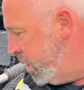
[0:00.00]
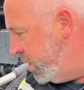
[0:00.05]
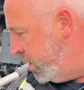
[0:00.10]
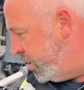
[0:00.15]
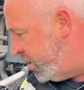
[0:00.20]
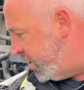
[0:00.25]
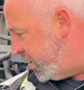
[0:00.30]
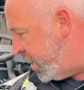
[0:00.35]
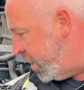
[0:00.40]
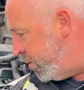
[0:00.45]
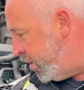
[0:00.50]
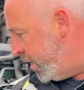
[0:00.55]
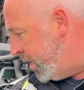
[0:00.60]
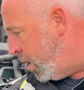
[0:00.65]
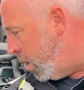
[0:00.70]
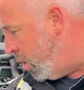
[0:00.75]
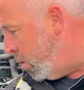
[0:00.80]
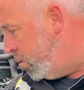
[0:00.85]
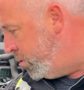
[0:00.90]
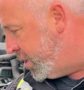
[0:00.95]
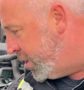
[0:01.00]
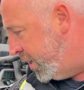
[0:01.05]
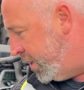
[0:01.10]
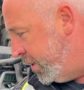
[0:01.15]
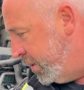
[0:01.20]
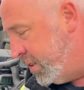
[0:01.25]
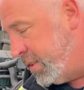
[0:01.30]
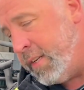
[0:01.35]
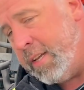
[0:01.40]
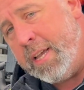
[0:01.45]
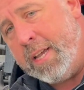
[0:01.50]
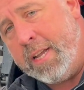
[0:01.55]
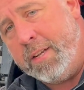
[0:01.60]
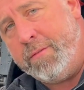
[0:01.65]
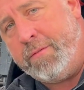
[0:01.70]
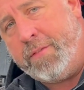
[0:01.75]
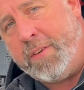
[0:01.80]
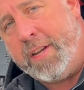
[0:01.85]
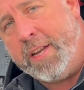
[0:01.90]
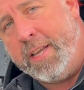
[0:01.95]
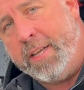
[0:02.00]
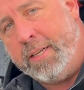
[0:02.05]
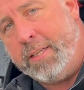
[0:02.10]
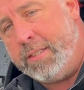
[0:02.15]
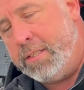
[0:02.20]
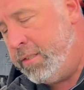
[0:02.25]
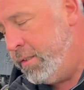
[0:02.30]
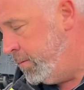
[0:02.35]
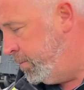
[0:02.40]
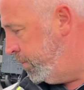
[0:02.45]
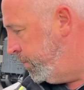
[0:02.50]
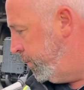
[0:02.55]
Steering hoses and fittings